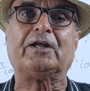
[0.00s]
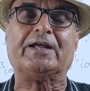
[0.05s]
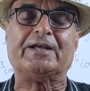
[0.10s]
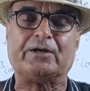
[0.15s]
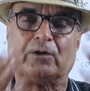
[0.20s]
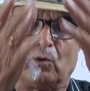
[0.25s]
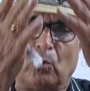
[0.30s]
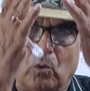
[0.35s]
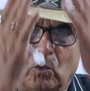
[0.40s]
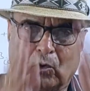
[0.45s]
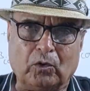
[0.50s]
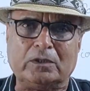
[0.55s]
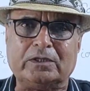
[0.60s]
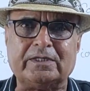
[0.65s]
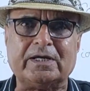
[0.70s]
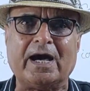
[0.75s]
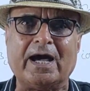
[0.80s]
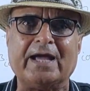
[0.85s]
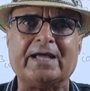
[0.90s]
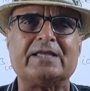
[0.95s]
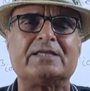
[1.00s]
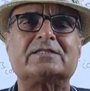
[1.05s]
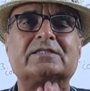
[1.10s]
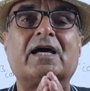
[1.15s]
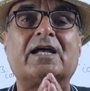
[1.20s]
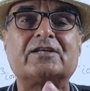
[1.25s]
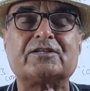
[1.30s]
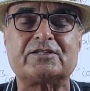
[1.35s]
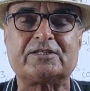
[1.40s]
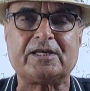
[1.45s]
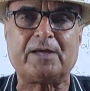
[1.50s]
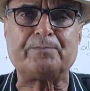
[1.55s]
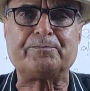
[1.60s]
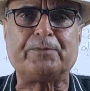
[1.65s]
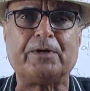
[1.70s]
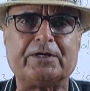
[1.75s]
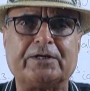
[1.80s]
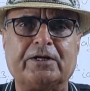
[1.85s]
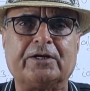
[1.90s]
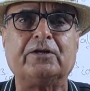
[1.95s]
and all the ions are
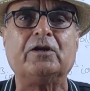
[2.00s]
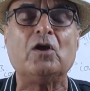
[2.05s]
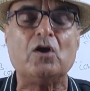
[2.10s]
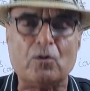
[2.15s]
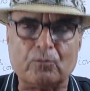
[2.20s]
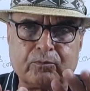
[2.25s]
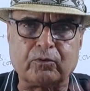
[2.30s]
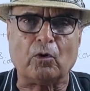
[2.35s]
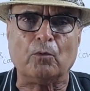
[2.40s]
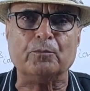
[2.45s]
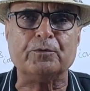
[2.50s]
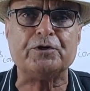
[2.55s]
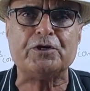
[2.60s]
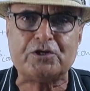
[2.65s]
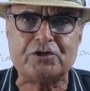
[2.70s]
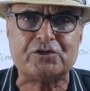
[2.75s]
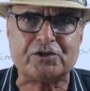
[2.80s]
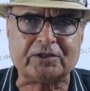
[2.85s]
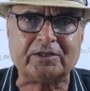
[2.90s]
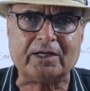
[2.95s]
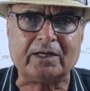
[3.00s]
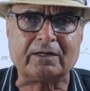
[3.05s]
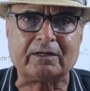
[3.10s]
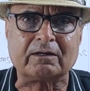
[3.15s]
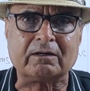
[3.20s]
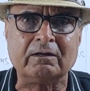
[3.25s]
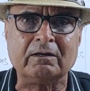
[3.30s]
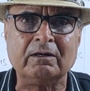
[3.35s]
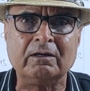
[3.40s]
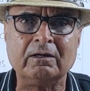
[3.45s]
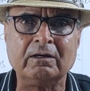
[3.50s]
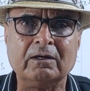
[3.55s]
separated from each other.